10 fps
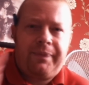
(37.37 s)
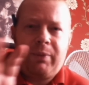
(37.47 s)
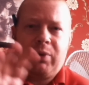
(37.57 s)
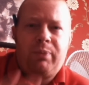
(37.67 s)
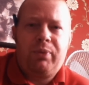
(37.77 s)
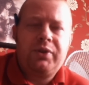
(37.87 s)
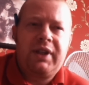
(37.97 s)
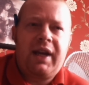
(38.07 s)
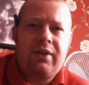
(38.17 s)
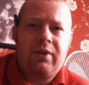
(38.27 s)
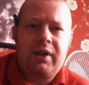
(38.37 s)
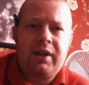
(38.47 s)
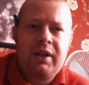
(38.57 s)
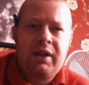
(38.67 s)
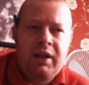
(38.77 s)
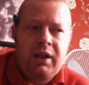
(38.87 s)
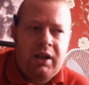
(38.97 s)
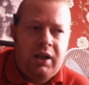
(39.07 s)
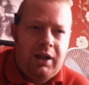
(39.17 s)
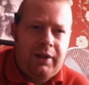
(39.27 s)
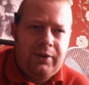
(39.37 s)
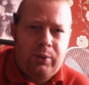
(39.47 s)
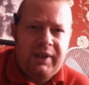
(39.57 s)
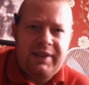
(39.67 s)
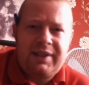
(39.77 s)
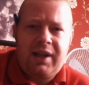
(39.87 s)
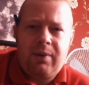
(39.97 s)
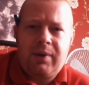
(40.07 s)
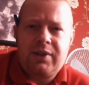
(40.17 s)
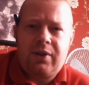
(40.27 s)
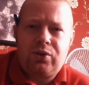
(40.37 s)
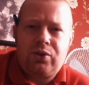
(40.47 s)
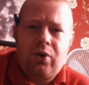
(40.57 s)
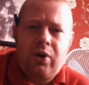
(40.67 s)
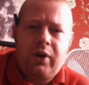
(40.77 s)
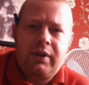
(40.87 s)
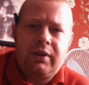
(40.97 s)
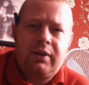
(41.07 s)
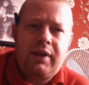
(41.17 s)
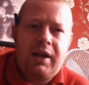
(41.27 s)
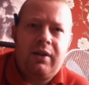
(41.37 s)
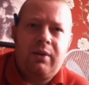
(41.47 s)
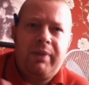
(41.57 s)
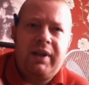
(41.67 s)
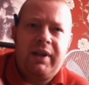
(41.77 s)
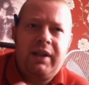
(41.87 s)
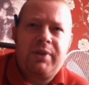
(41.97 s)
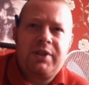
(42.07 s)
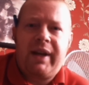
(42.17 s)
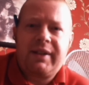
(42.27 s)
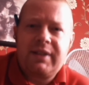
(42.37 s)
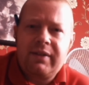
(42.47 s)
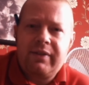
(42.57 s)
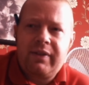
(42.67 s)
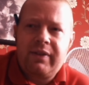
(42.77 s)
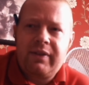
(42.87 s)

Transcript: I'm going to put together a little quick series on drawing a bit in perspective,